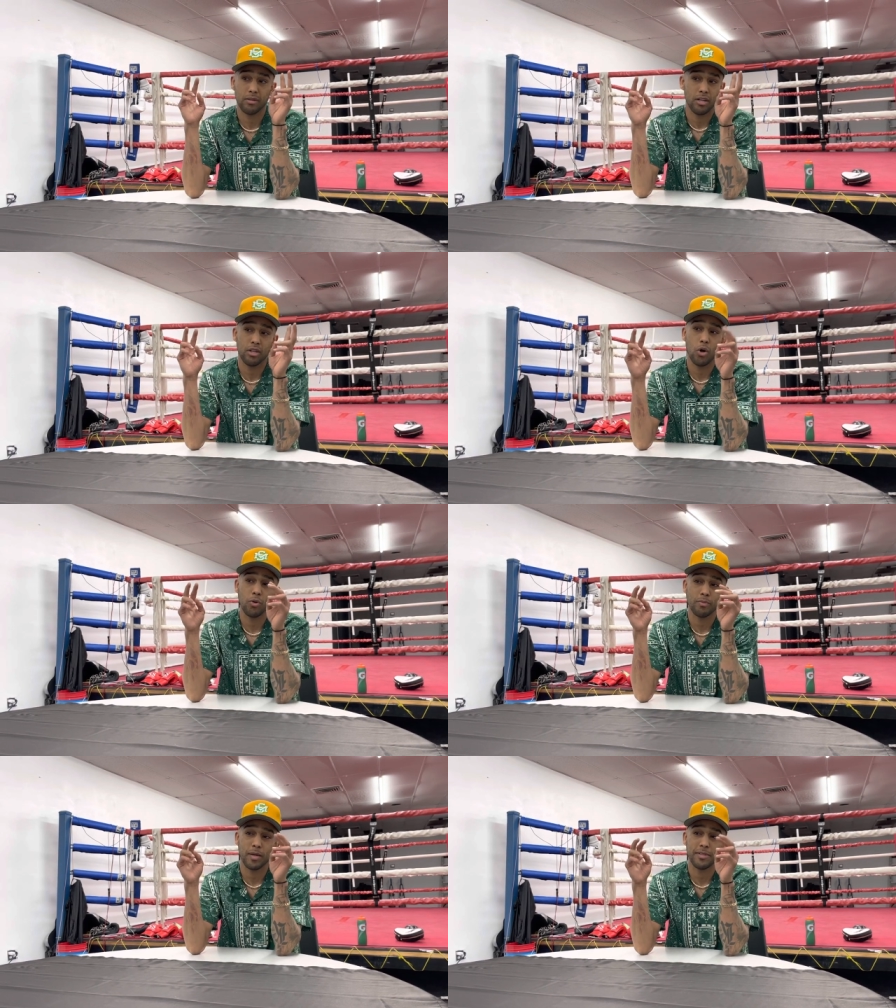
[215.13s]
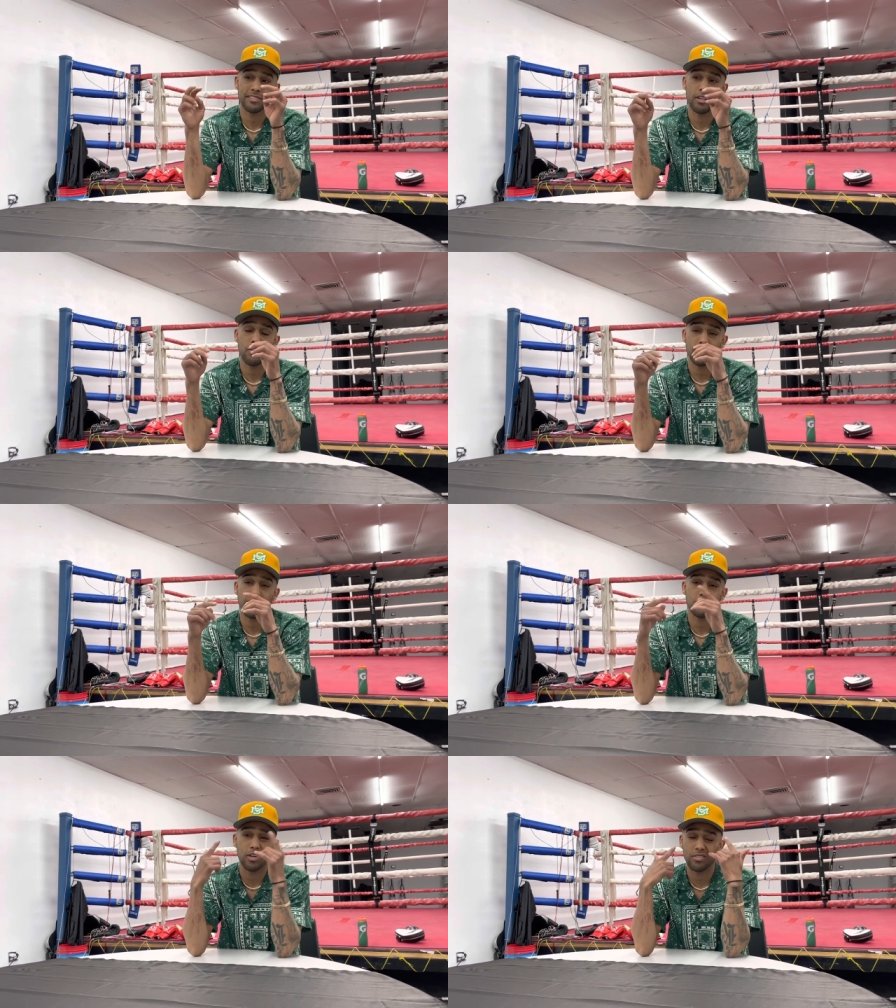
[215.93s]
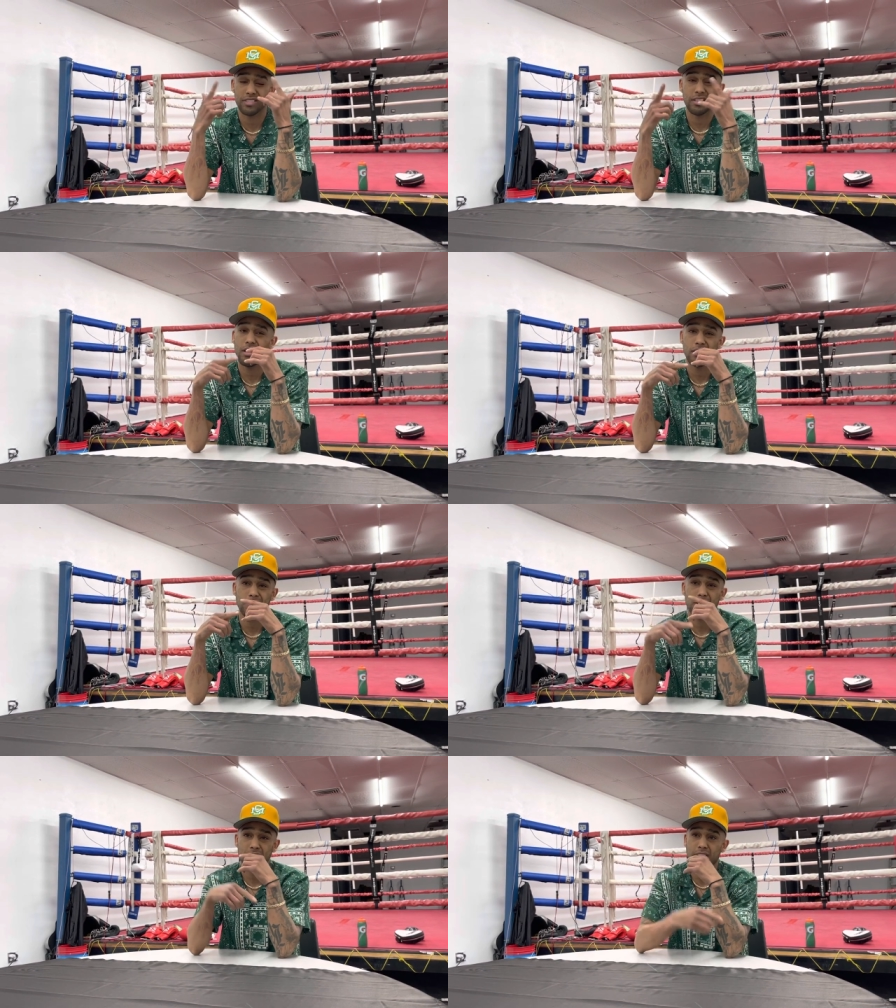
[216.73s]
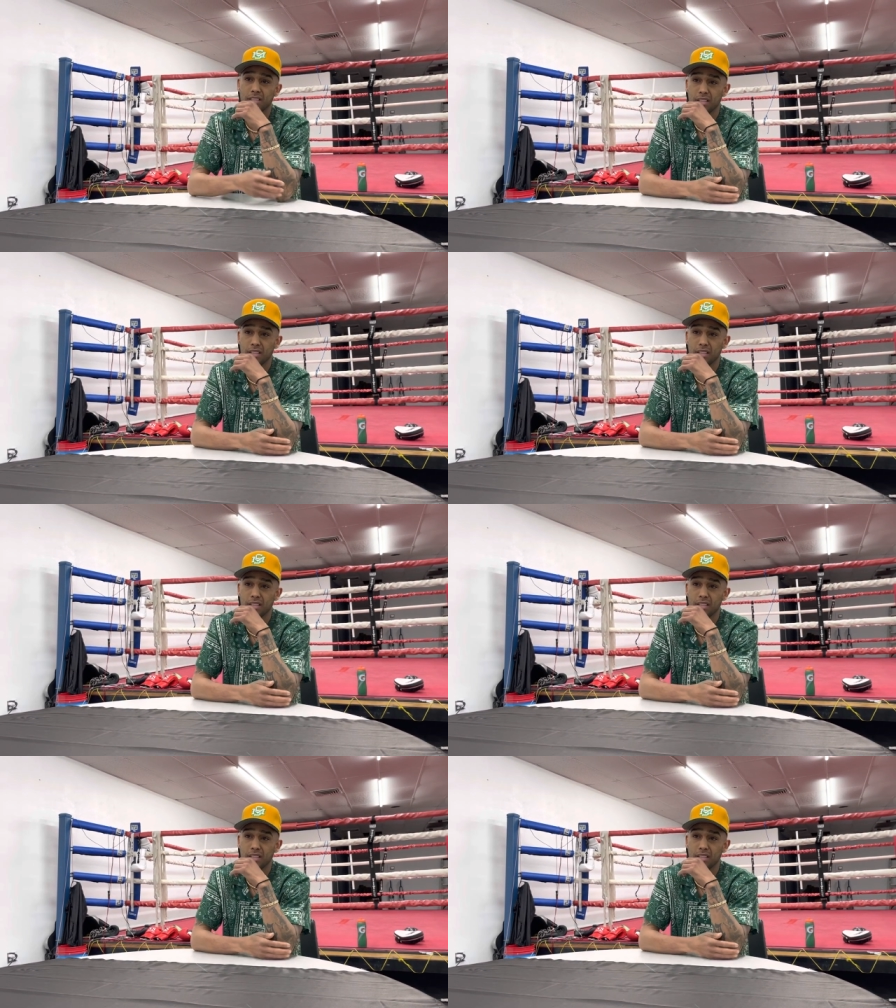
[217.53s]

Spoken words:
alone by myself, that's when I was like, nah, fuck that.